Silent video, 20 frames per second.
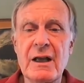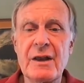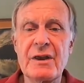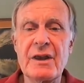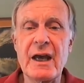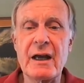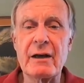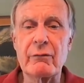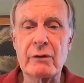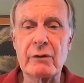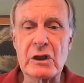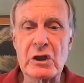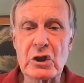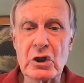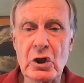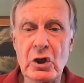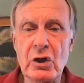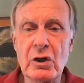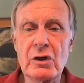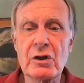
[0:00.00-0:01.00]
that
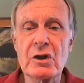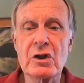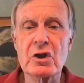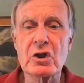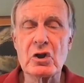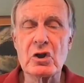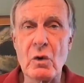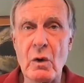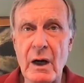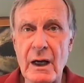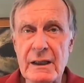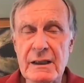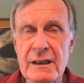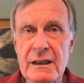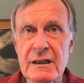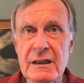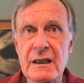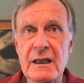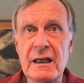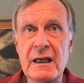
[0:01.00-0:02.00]
returns to
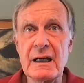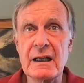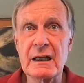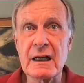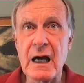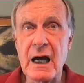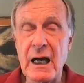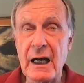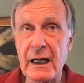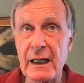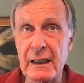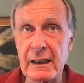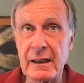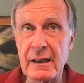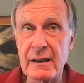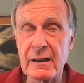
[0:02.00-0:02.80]
us in kind.